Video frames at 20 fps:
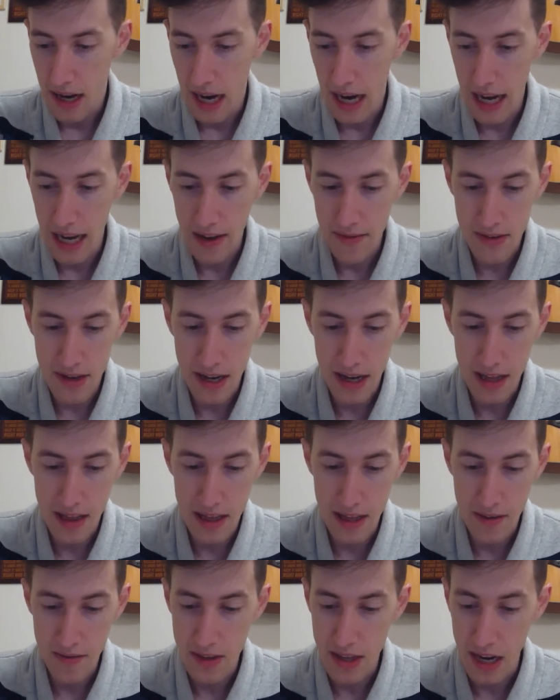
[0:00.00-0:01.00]
I have not
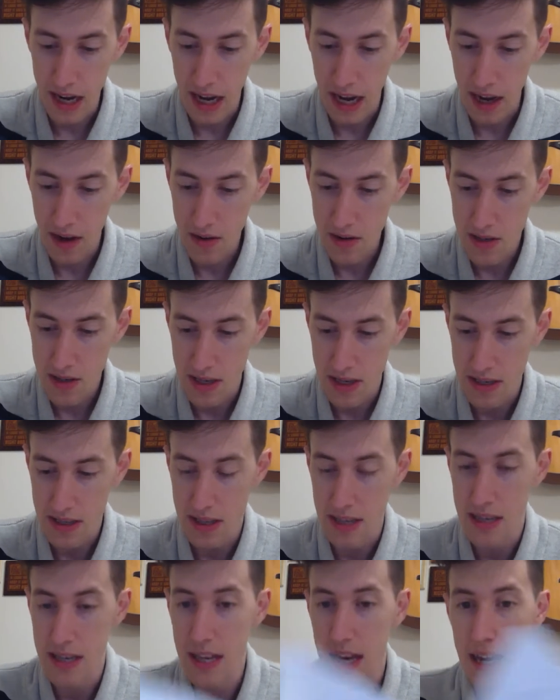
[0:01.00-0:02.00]
lived in a house since
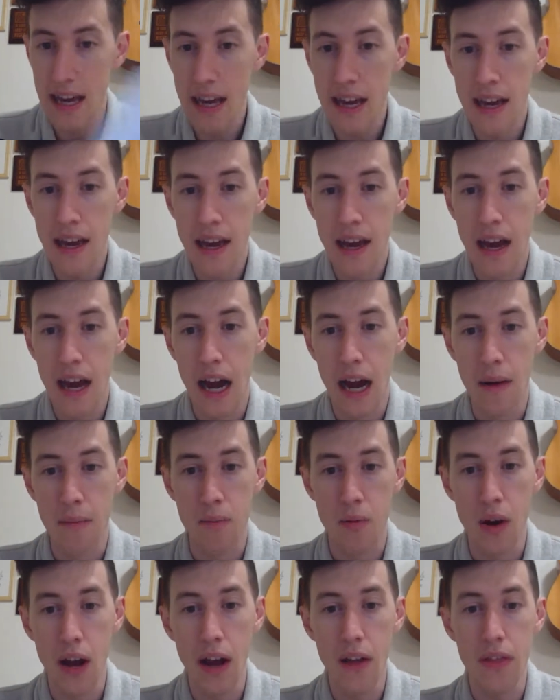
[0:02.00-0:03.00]
the day I
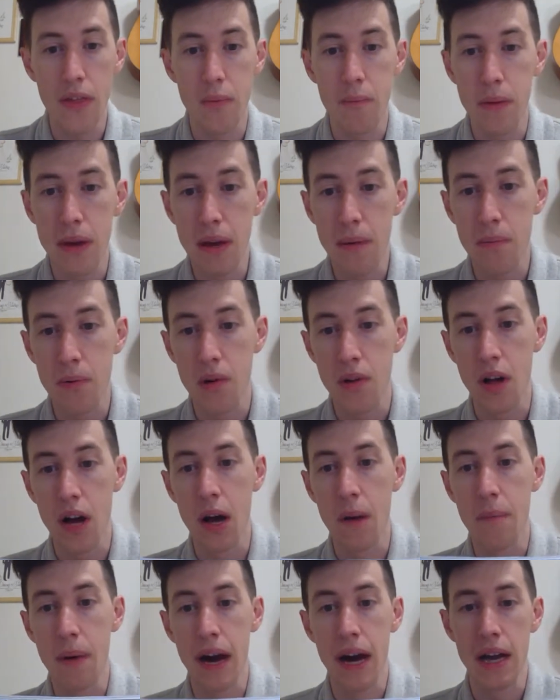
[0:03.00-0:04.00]
brought the people
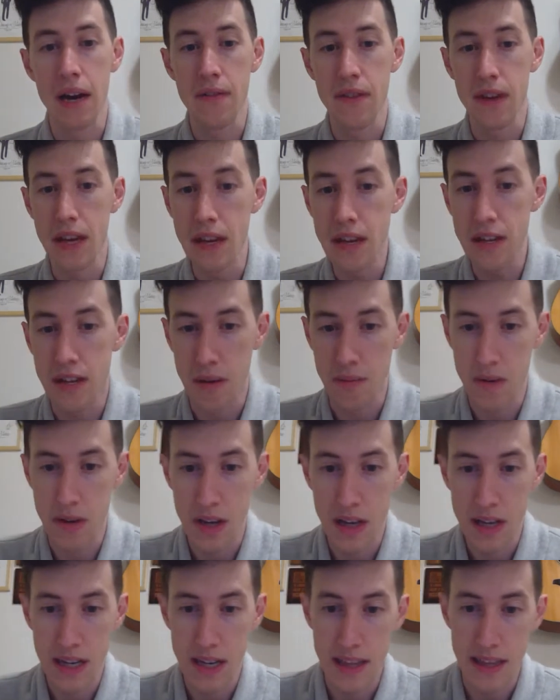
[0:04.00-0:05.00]
up out of Egypt
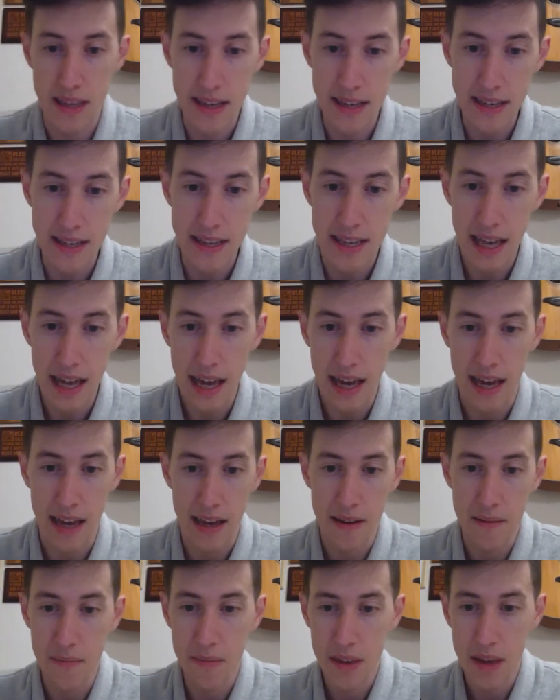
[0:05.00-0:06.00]
to this day,
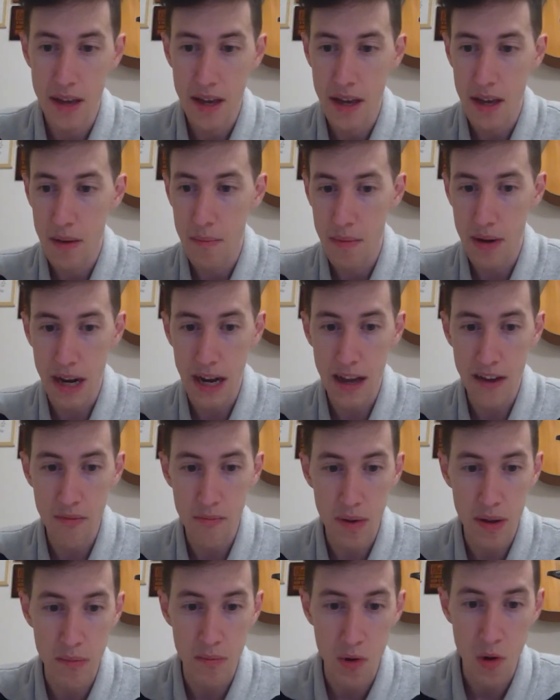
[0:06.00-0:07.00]
but I have
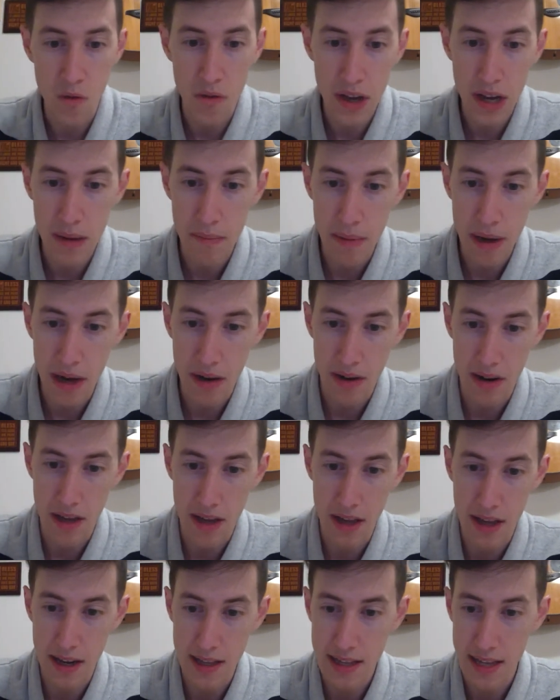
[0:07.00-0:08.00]
been moving about
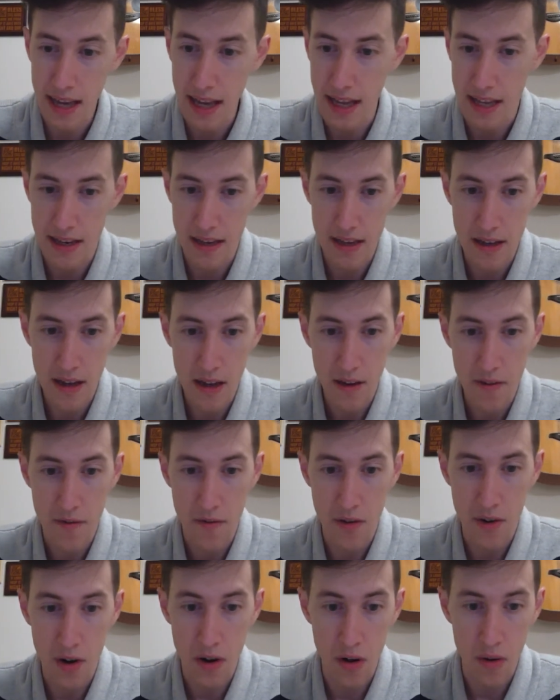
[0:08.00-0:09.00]
in a tent
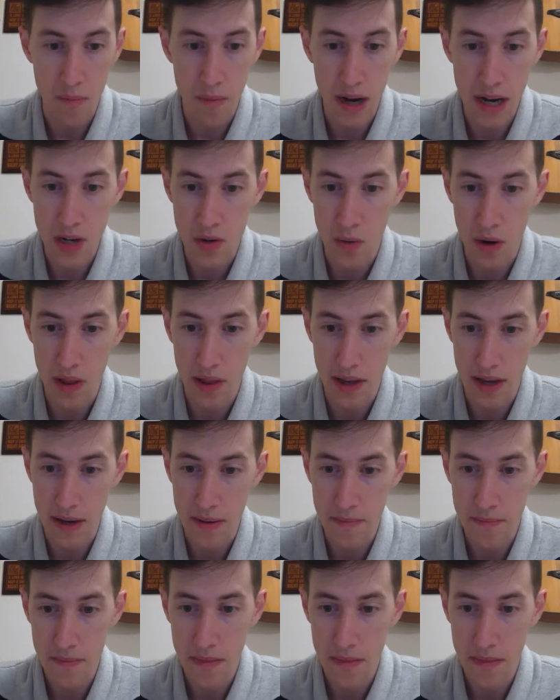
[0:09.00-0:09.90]
for my dwelling.